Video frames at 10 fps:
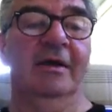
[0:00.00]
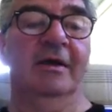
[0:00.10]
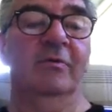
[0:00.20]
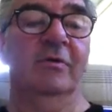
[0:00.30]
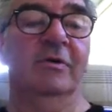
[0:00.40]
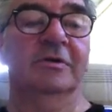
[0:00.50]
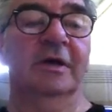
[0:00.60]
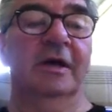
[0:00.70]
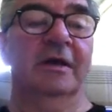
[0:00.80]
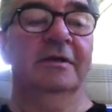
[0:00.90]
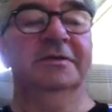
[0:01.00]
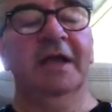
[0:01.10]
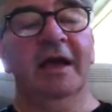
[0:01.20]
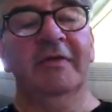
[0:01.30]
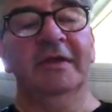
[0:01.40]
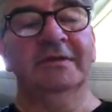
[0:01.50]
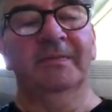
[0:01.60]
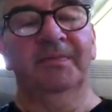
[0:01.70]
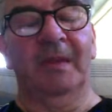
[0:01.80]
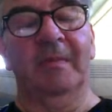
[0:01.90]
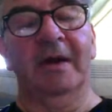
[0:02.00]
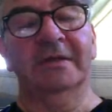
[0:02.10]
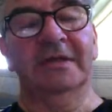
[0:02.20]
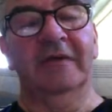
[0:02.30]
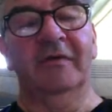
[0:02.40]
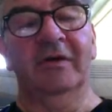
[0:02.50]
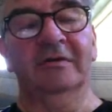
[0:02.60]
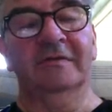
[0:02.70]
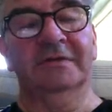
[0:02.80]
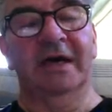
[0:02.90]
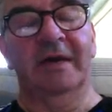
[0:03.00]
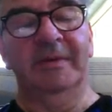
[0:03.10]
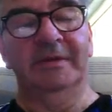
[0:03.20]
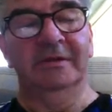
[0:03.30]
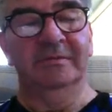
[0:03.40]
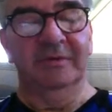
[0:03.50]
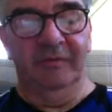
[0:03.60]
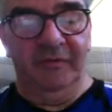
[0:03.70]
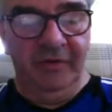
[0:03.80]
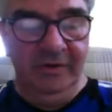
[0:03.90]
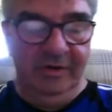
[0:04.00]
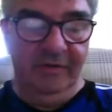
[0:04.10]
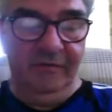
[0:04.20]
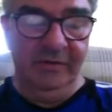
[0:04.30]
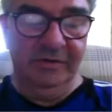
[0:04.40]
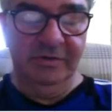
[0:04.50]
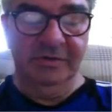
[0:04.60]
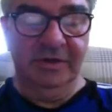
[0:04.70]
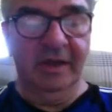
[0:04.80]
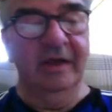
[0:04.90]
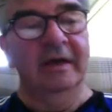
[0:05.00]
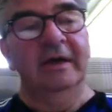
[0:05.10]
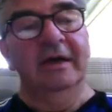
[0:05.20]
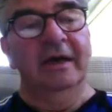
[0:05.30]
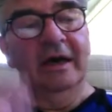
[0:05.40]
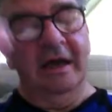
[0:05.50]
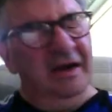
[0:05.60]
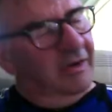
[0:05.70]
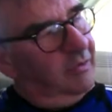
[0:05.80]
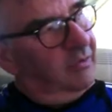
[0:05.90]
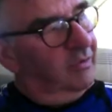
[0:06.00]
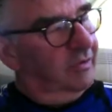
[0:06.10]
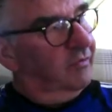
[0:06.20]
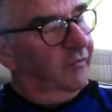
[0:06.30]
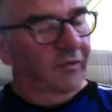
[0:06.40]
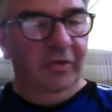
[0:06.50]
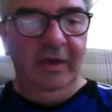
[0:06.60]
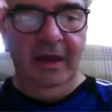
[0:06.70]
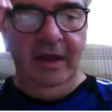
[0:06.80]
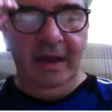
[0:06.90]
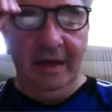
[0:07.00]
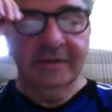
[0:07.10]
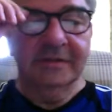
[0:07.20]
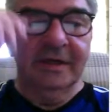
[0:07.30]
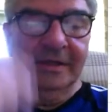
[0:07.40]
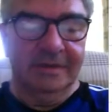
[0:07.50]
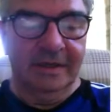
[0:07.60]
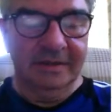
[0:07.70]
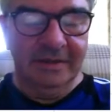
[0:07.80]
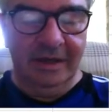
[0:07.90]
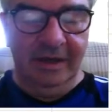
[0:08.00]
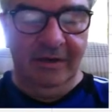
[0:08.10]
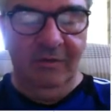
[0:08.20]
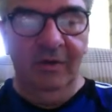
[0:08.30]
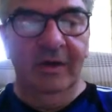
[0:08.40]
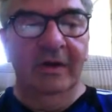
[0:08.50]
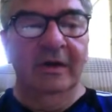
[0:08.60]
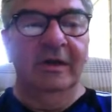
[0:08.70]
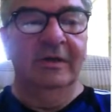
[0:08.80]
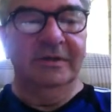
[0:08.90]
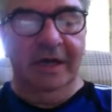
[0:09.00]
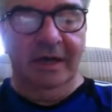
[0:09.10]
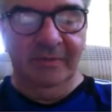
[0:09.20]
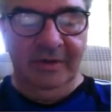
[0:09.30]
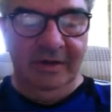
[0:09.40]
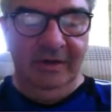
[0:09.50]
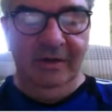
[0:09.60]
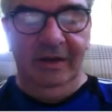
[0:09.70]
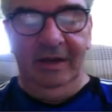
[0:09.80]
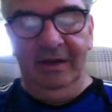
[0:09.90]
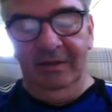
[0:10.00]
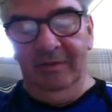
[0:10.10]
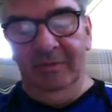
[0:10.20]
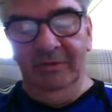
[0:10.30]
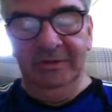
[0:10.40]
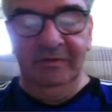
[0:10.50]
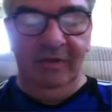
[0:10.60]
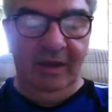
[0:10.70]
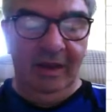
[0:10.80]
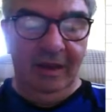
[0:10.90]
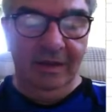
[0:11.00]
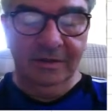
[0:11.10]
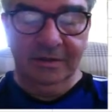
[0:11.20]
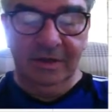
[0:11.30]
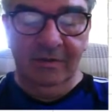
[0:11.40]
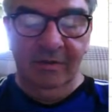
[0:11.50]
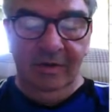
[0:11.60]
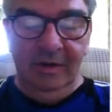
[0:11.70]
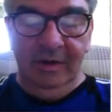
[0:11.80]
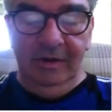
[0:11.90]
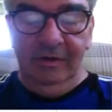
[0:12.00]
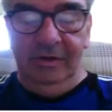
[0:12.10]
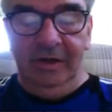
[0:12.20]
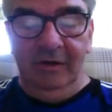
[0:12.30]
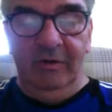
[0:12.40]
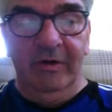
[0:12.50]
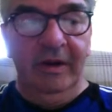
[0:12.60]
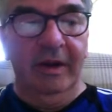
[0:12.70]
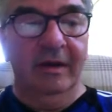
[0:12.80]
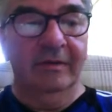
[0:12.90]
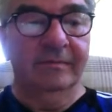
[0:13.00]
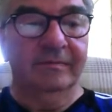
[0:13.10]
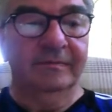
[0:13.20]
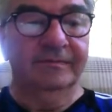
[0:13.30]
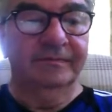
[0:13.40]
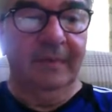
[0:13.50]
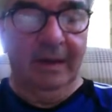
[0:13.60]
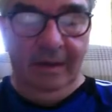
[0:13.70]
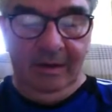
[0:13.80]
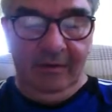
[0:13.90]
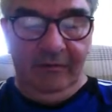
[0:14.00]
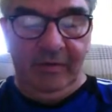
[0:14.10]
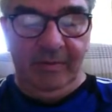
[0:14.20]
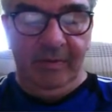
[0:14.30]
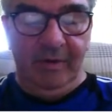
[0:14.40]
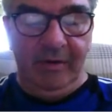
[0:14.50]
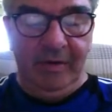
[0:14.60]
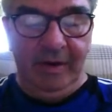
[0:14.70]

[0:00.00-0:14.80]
word. You can see how this might save you a lot of time in terms of efficiency. I know for the exercise I set you typed in the months of the year, so January, February,